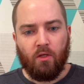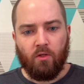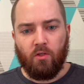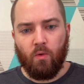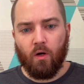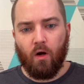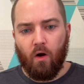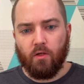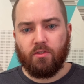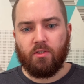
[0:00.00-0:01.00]
You are
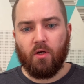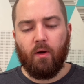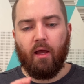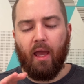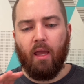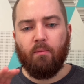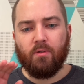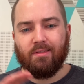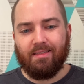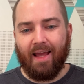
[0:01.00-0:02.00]
also
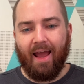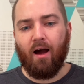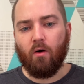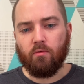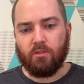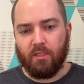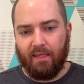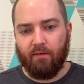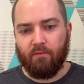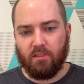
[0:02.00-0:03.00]
able now to
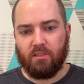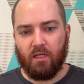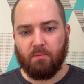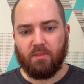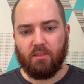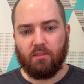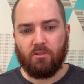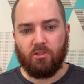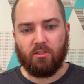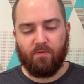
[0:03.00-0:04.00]
give in
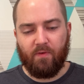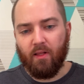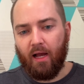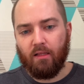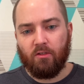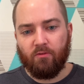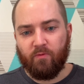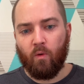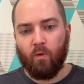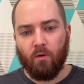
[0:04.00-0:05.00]
substance. Just fill out the
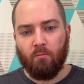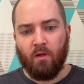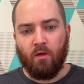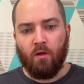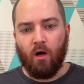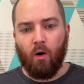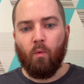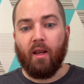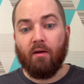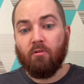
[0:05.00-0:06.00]
form on
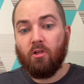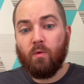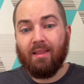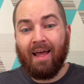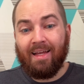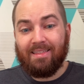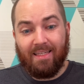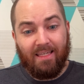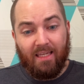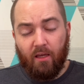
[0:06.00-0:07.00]
whatever you would like to
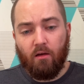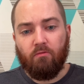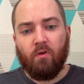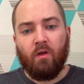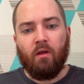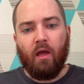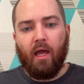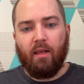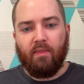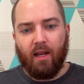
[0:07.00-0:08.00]
give,
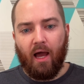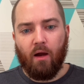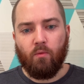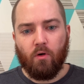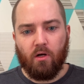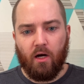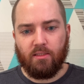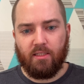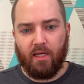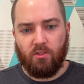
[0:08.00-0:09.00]
and then I will
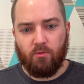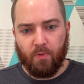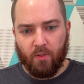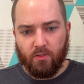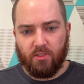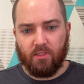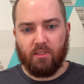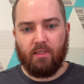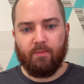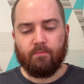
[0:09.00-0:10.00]
contact you
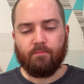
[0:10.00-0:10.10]
personally